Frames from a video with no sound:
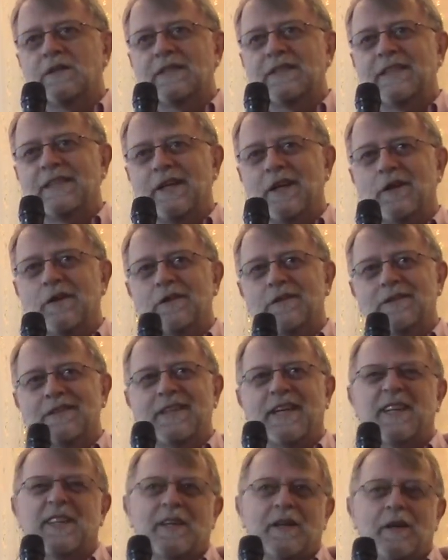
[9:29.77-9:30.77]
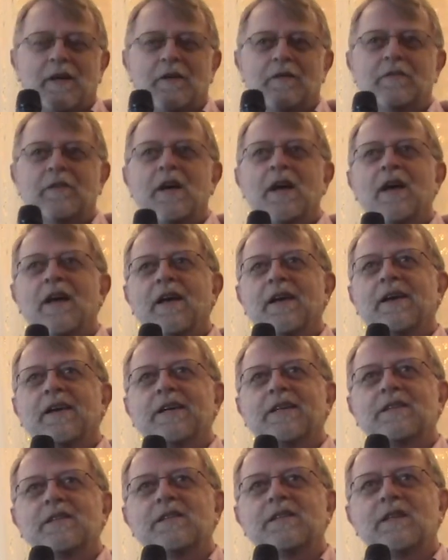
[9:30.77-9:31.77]
Yeah. You know, that kind of,
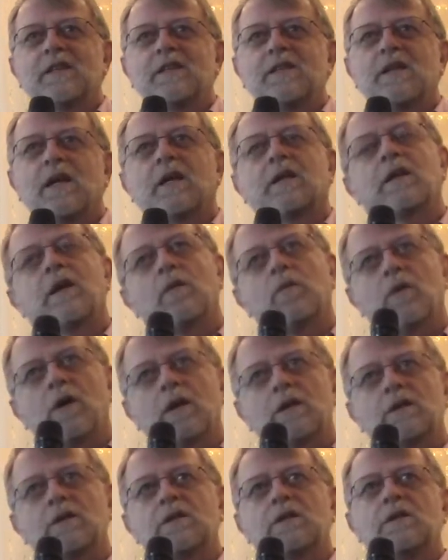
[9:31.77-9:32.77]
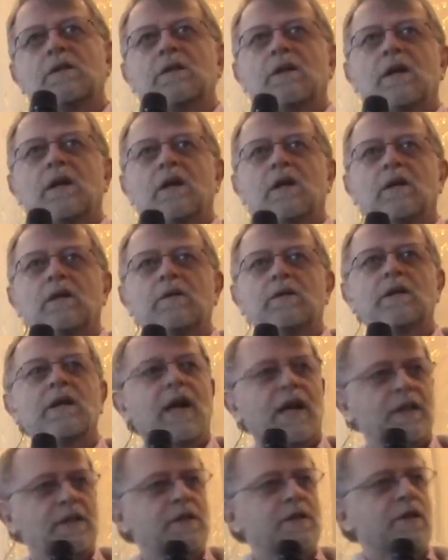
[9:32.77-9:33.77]
it's, it's like they want uh,
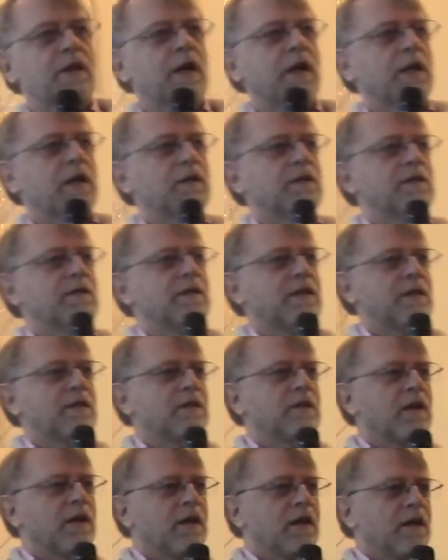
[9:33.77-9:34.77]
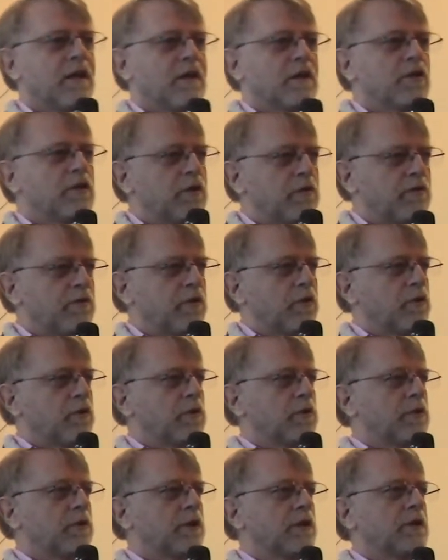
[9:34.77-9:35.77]
nice things and good
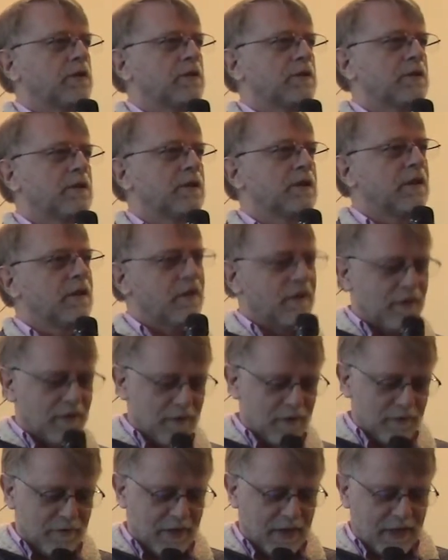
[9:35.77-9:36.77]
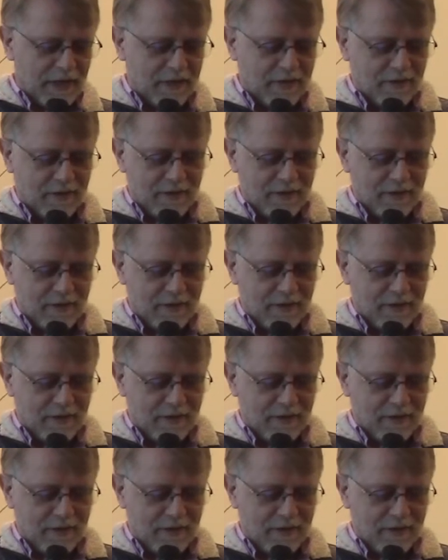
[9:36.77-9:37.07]
food and all of that.